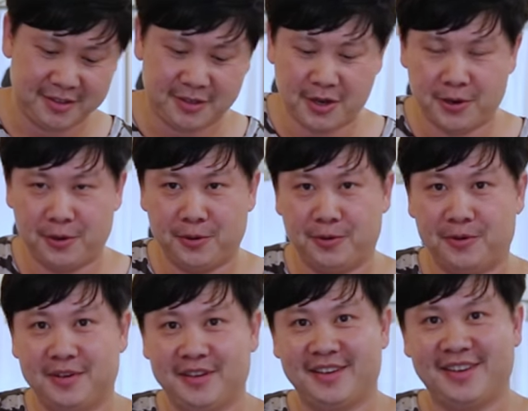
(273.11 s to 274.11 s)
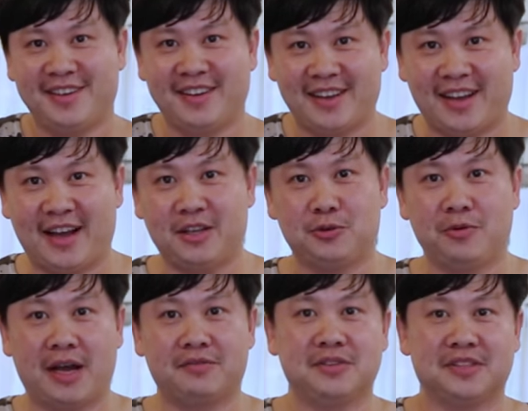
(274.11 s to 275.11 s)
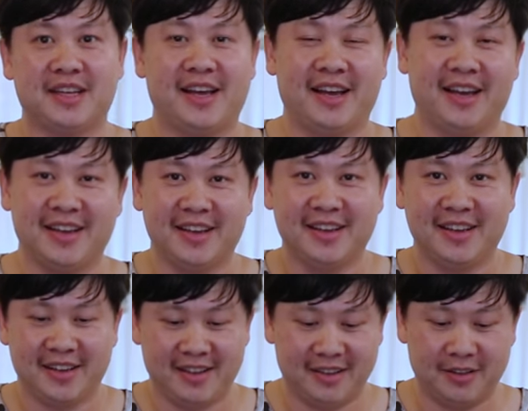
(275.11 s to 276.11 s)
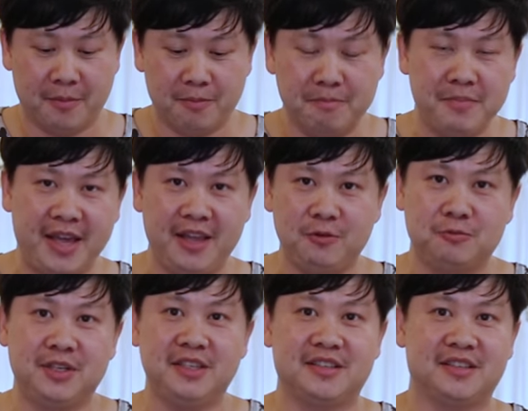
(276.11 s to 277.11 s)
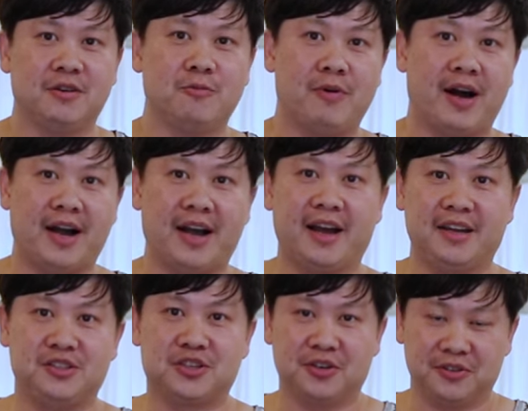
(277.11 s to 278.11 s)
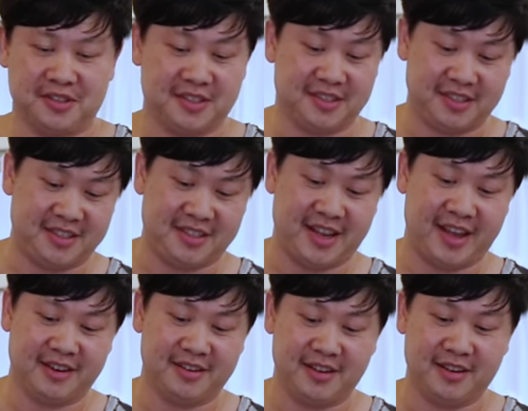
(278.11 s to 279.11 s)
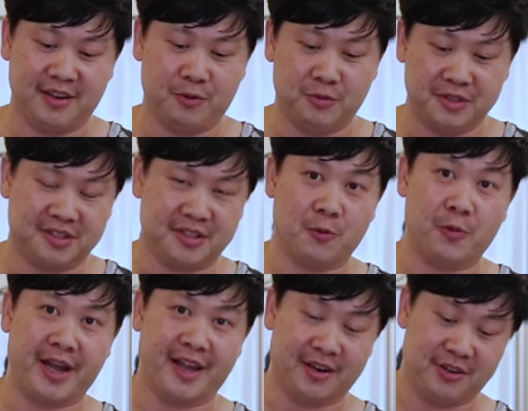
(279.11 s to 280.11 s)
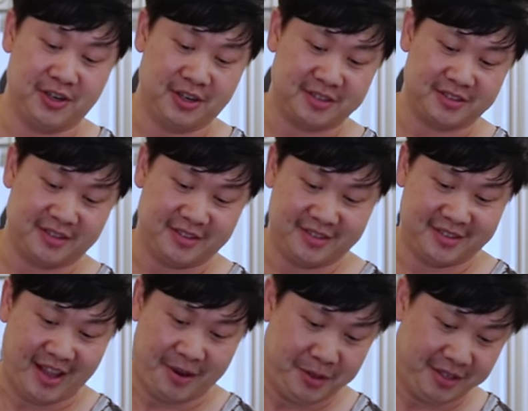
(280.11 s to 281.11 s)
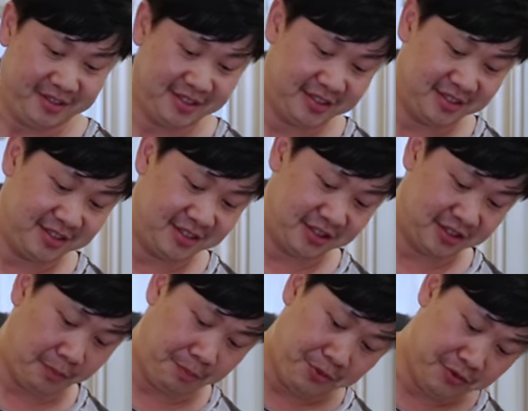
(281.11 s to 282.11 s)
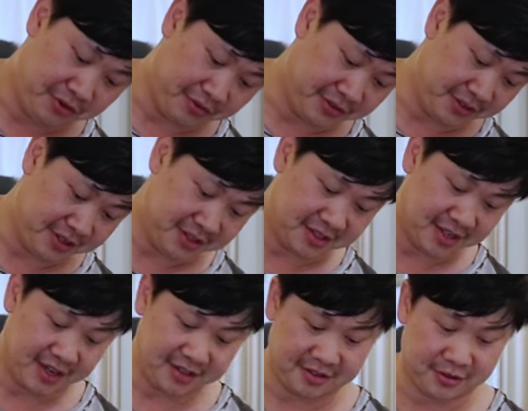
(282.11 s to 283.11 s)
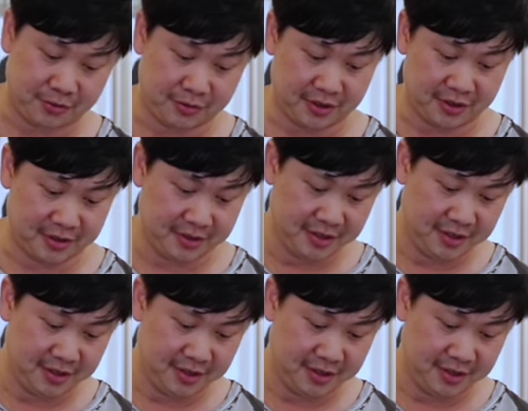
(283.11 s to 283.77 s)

So I do have to say, the main reason why I chose the Z10 was the way it looks. I mean, this is just a beautifully designed scooter.